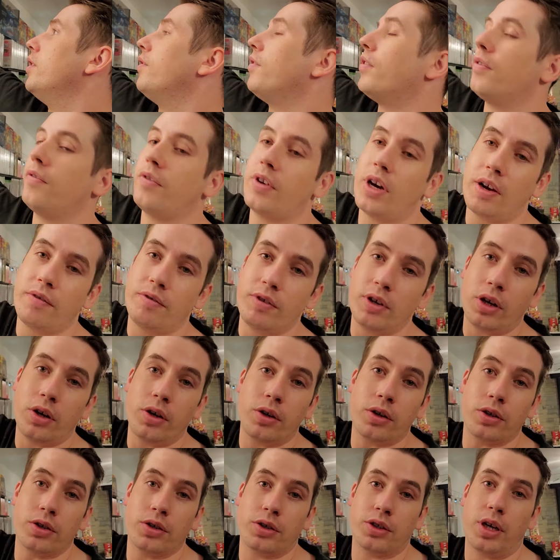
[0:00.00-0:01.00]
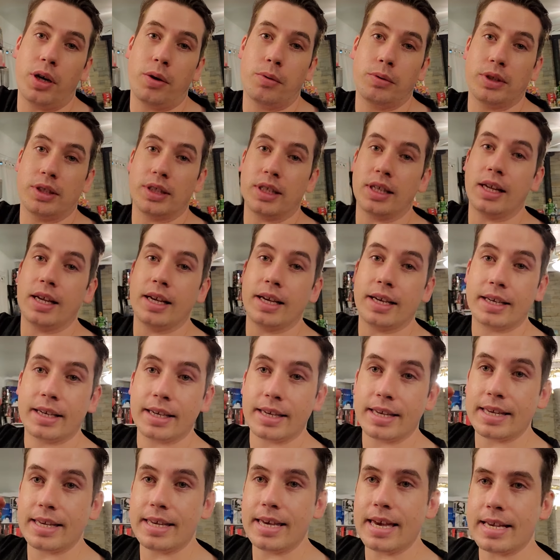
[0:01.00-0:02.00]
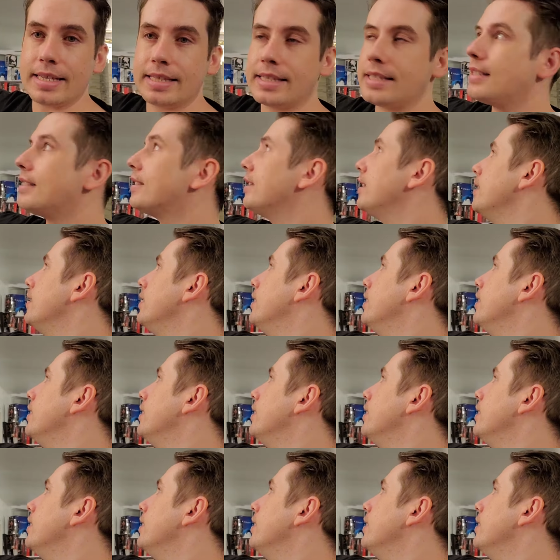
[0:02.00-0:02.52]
for $5, I was like, yes.